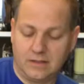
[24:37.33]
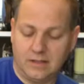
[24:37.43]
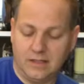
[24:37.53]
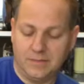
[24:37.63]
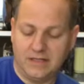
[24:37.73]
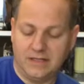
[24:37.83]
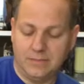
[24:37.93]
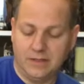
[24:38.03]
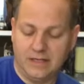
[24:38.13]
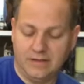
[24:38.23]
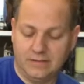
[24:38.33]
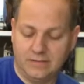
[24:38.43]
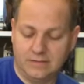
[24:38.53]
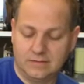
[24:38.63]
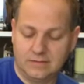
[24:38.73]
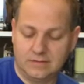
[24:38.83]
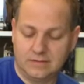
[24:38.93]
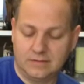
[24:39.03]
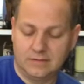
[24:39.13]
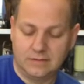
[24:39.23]
Come on there, buddy.
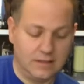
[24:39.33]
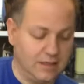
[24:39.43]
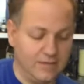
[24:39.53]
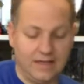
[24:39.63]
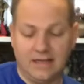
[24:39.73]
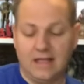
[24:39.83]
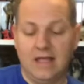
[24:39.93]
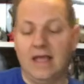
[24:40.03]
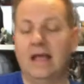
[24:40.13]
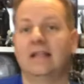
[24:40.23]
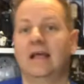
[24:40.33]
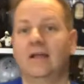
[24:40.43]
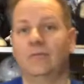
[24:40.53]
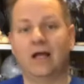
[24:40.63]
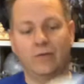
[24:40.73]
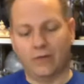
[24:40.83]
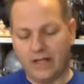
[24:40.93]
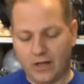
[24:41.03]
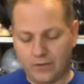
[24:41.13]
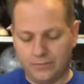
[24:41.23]
All right, and then we got
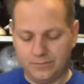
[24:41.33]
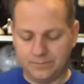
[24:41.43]
Rio.